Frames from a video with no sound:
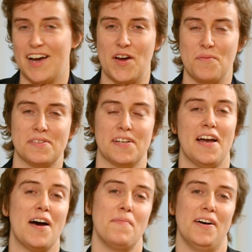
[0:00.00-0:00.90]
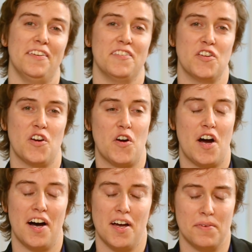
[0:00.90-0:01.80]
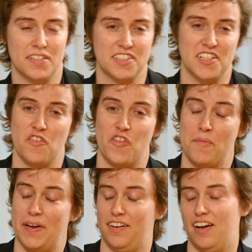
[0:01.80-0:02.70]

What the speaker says: I'm Helena Du-Roe. I'm a Senior Environmental